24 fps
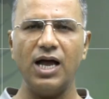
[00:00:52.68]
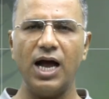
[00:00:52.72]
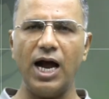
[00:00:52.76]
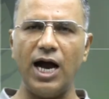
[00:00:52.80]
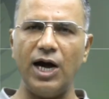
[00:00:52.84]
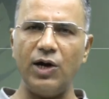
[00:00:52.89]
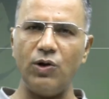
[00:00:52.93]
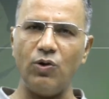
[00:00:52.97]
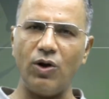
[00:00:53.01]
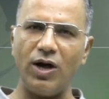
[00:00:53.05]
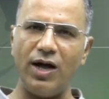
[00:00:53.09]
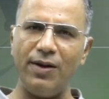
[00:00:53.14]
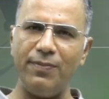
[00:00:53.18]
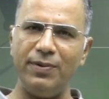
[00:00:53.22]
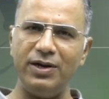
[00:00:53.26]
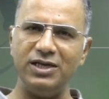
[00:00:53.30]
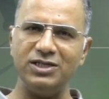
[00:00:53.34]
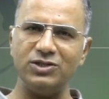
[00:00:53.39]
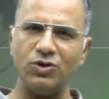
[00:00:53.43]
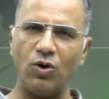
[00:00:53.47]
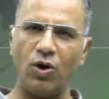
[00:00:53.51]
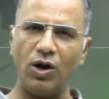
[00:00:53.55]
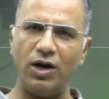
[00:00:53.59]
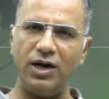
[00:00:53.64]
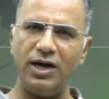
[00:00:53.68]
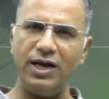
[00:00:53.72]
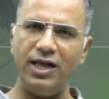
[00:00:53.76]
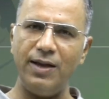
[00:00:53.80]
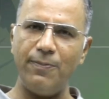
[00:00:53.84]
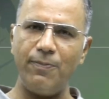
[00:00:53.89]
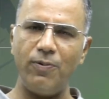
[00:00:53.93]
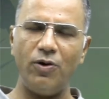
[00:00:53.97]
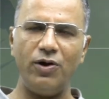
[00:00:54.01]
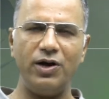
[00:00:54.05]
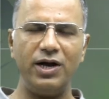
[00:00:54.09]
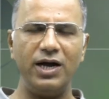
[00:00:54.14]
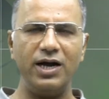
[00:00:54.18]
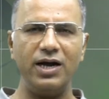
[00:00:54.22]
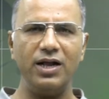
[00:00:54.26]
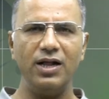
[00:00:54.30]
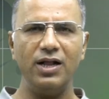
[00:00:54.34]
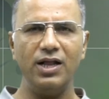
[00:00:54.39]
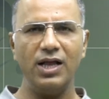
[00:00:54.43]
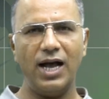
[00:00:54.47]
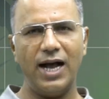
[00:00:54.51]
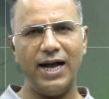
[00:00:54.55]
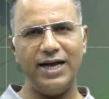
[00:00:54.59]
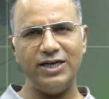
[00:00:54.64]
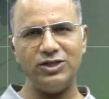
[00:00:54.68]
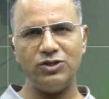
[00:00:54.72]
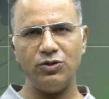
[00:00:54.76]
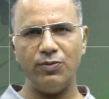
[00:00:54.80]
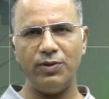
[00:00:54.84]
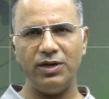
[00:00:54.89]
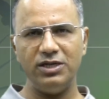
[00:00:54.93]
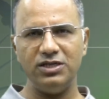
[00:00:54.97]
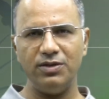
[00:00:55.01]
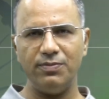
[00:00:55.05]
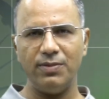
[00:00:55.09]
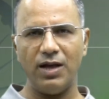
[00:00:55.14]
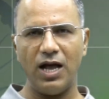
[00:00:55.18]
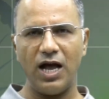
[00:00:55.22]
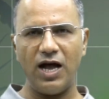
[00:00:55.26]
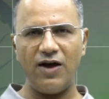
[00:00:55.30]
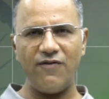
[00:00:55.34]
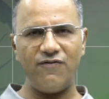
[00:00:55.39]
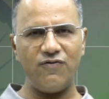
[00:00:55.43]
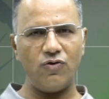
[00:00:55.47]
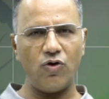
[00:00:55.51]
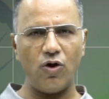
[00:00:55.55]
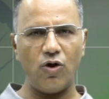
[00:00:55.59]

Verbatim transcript: Hydrocarbon is already uploaded, isomerism half